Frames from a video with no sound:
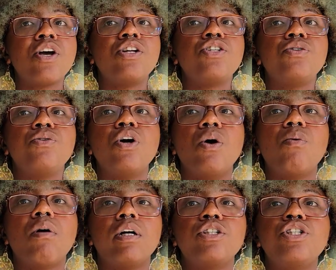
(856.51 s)
to go
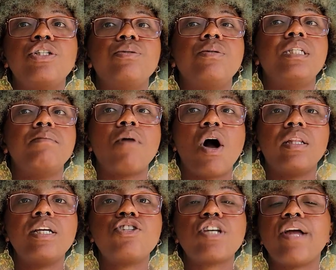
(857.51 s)
on to
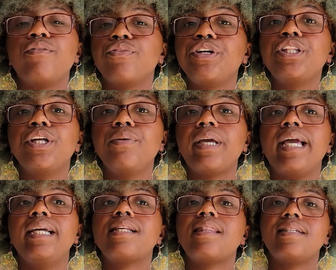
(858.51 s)
demolish and
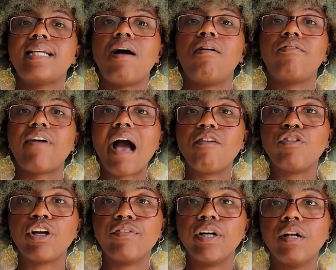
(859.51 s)
relocate the town of
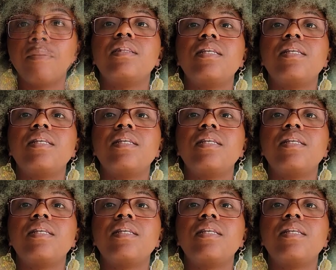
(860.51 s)
Africville.